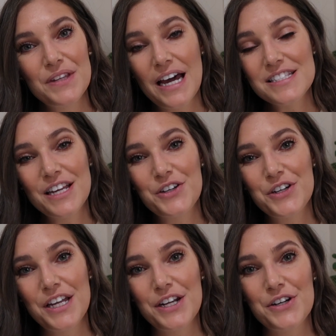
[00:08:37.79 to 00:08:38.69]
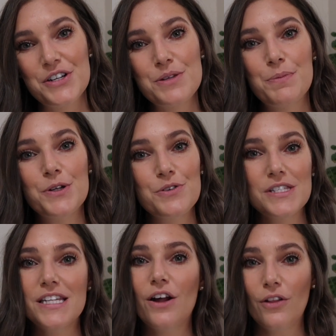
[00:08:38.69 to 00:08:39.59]
content creators
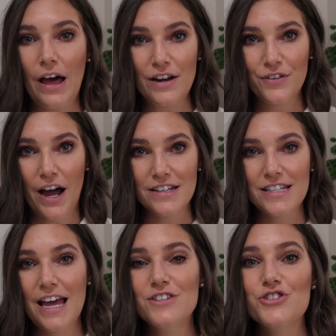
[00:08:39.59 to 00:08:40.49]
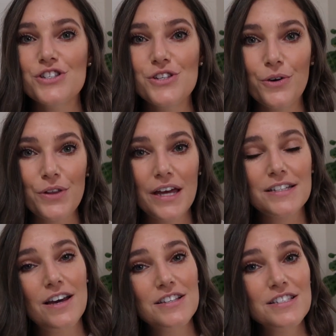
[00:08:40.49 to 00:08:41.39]
producing a lot of content, just know that
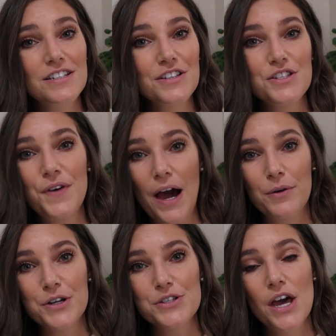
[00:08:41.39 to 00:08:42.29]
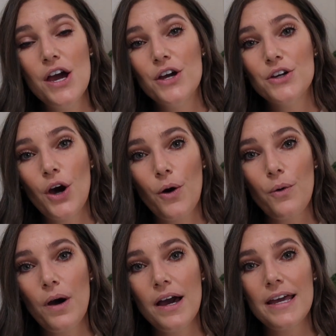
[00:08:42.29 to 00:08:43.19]
tons and tons of hours
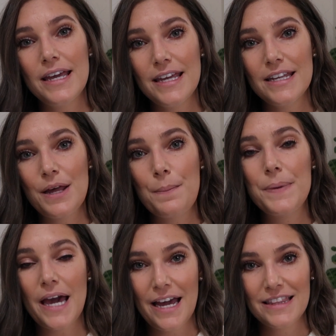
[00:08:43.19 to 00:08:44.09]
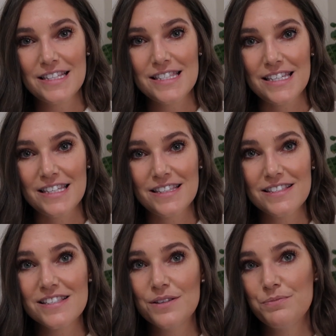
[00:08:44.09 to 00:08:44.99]
go in behind the
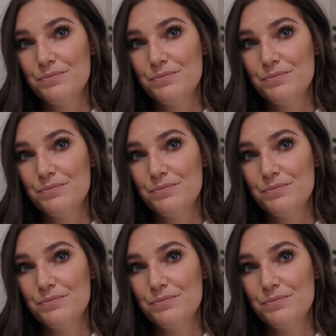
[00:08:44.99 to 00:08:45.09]
scenes,